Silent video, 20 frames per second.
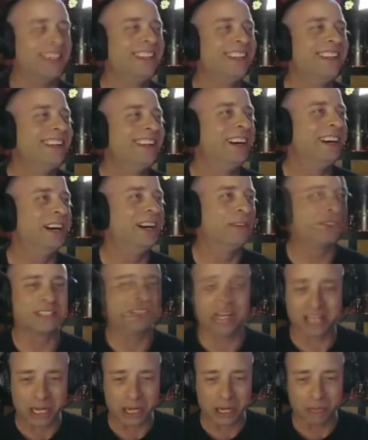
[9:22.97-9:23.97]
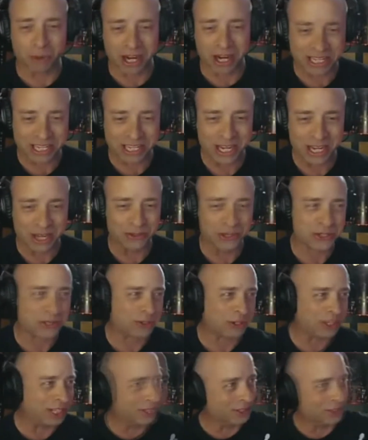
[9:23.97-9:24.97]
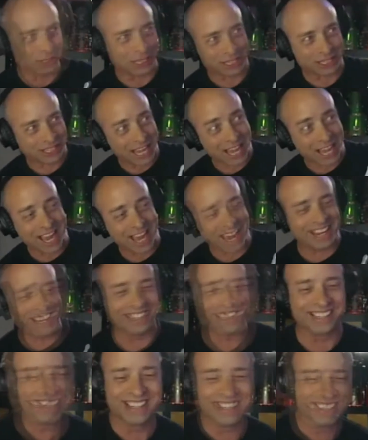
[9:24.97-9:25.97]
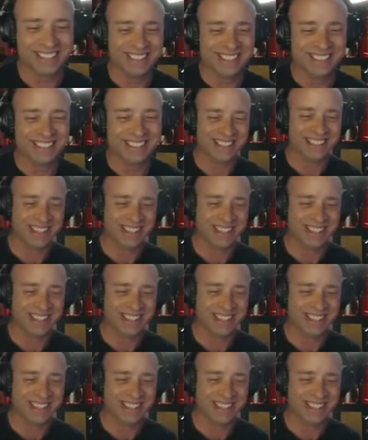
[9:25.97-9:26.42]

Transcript: But it's not like I'm walking down the street and like, hey, I know